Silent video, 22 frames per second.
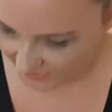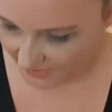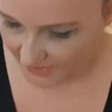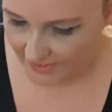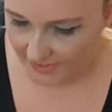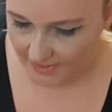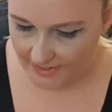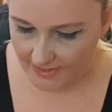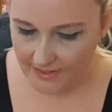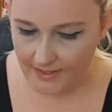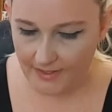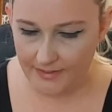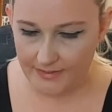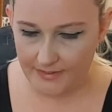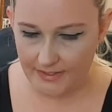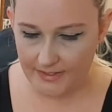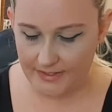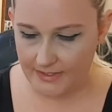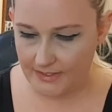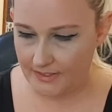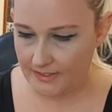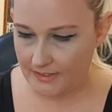And
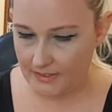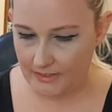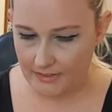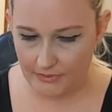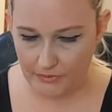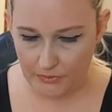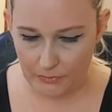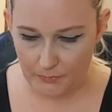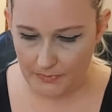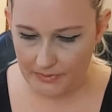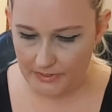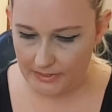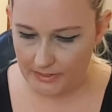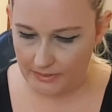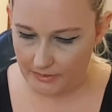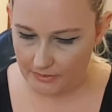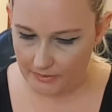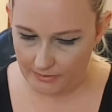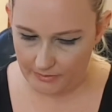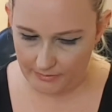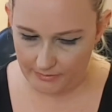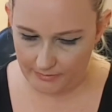I did a little bit
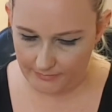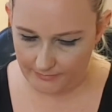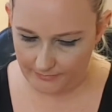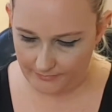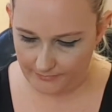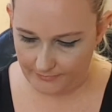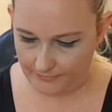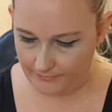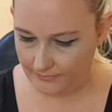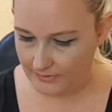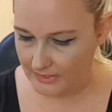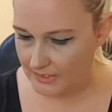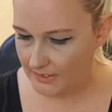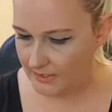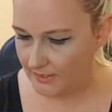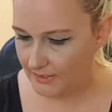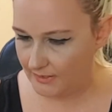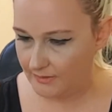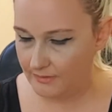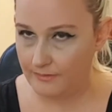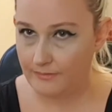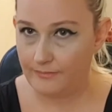of
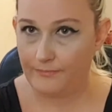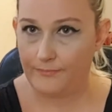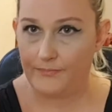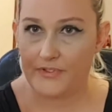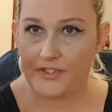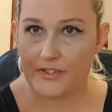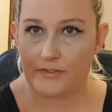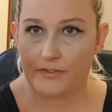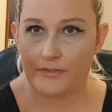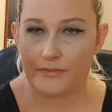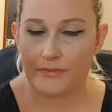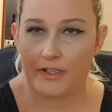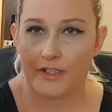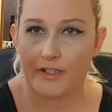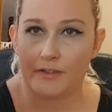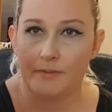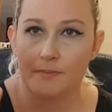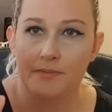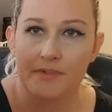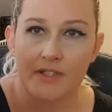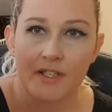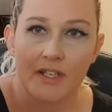retail sort of
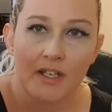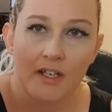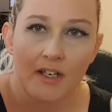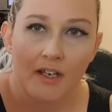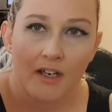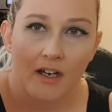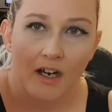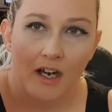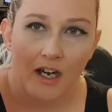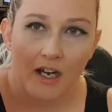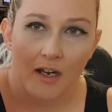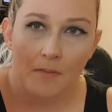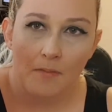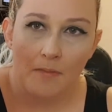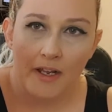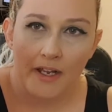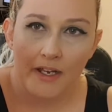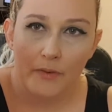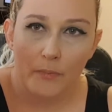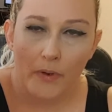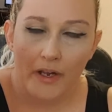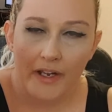items. I
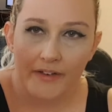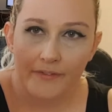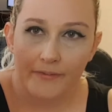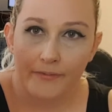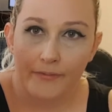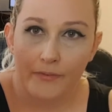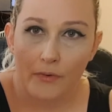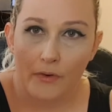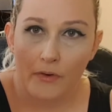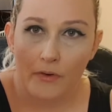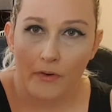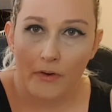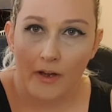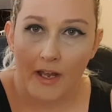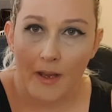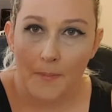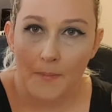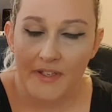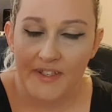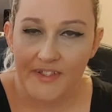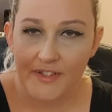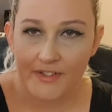may wait for
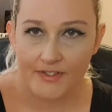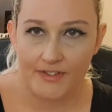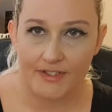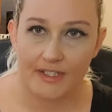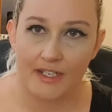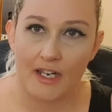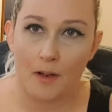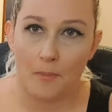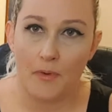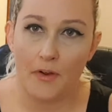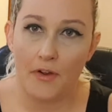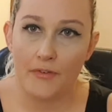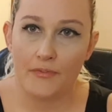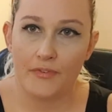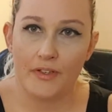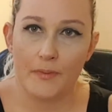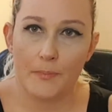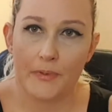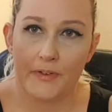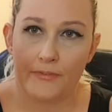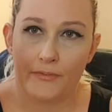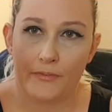Amazon to come
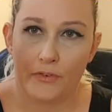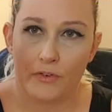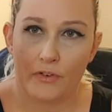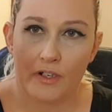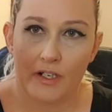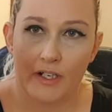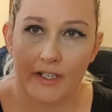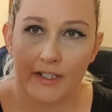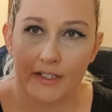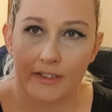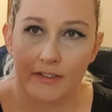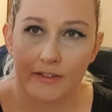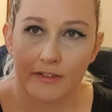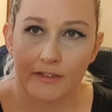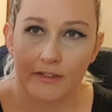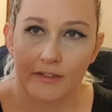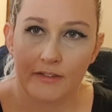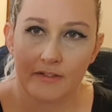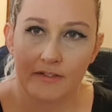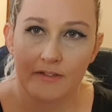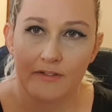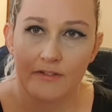over before I
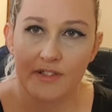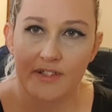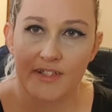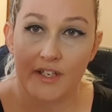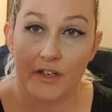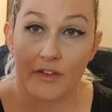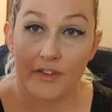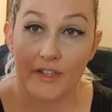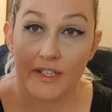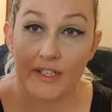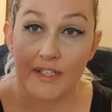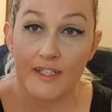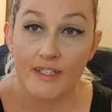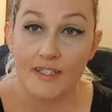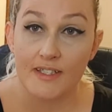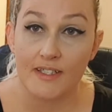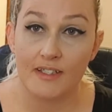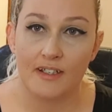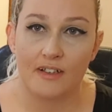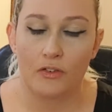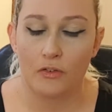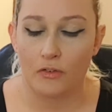sell these,
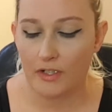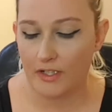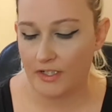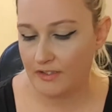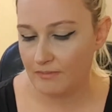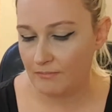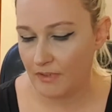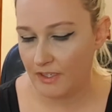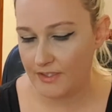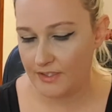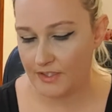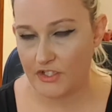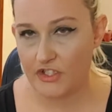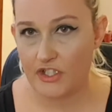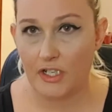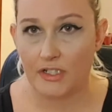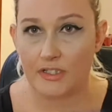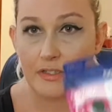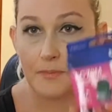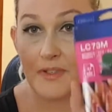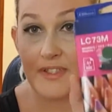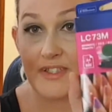or I might just
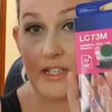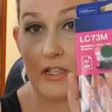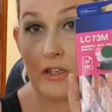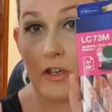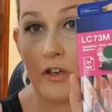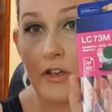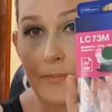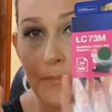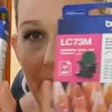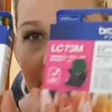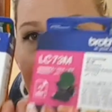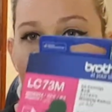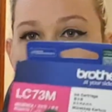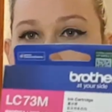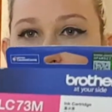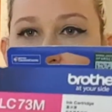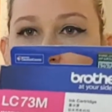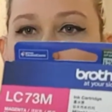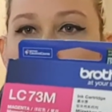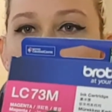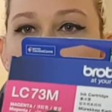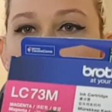chuck them as a lot. But I
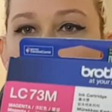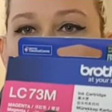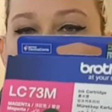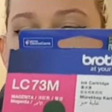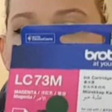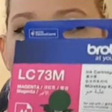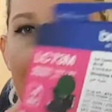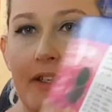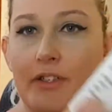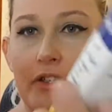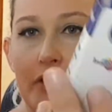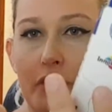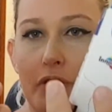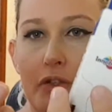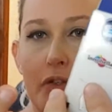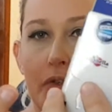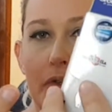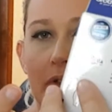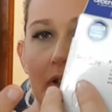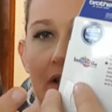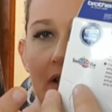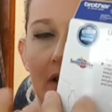got 2 brand
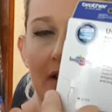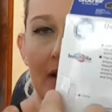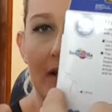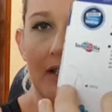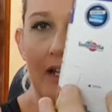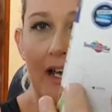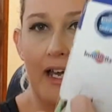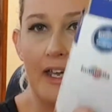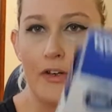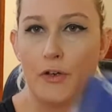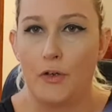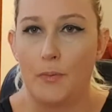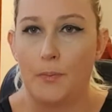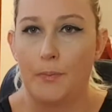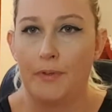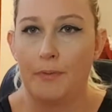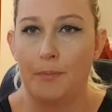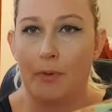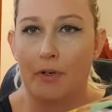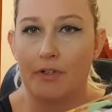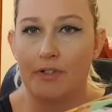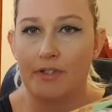new
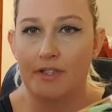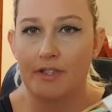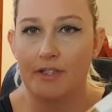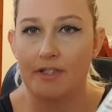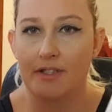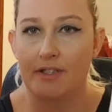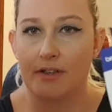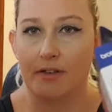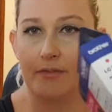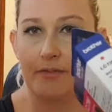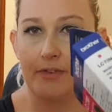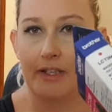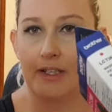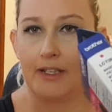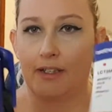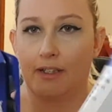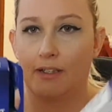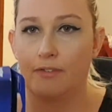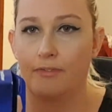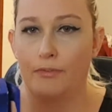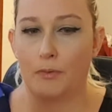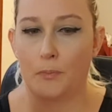unopened boxes of ink
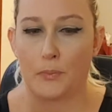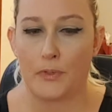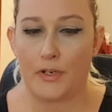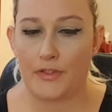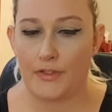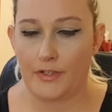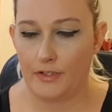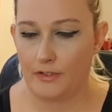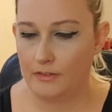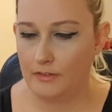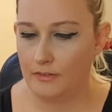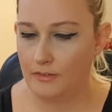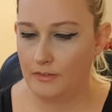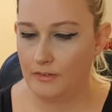for brother.